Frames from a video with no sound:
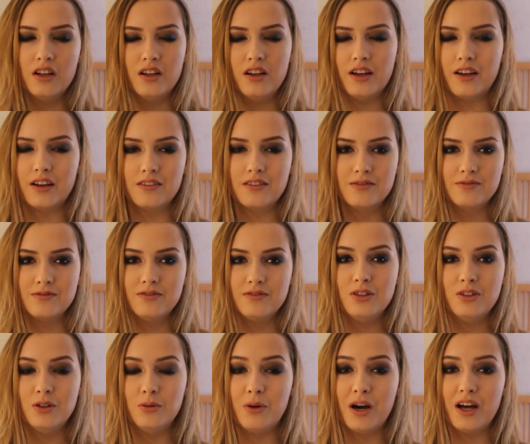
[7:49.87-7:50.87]
like
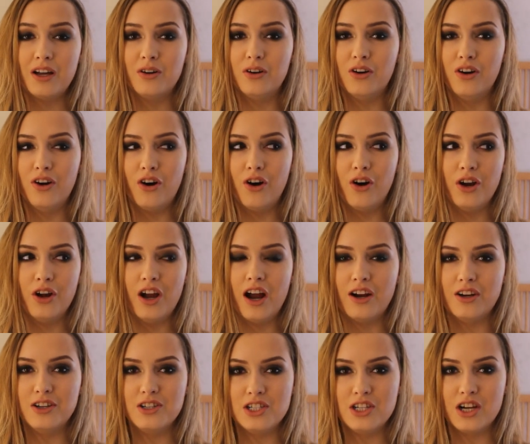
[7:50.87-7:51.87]
no matter how
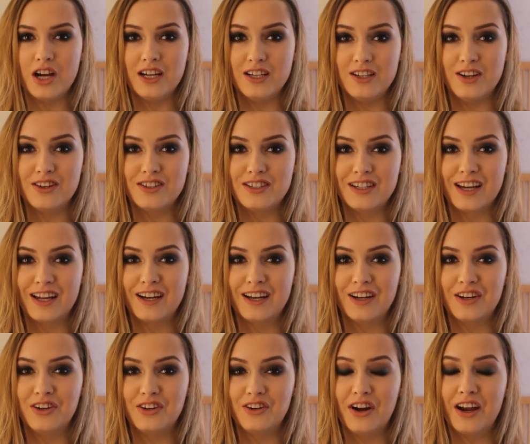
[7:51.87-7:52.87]
hard you try not to get it
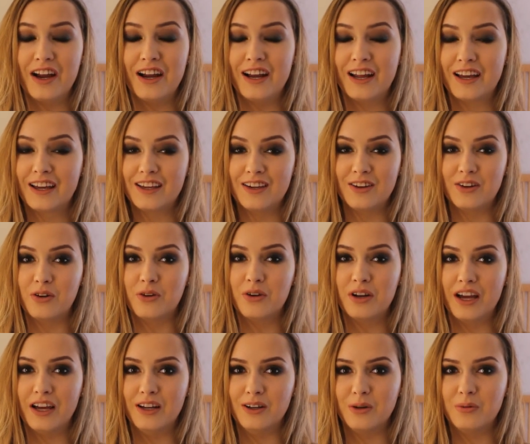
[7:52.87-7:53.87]
in your eye, like you're gonna
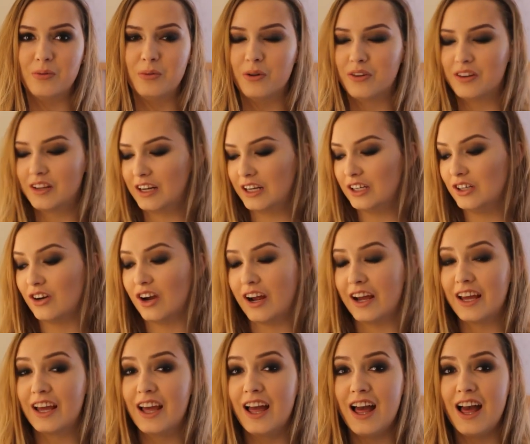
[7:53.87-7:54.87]
end up with it in your
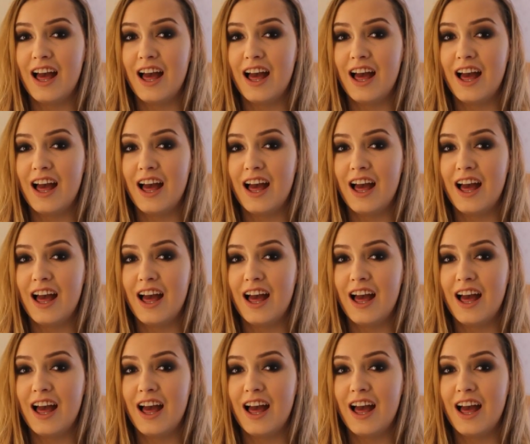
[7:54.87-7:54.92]
eye,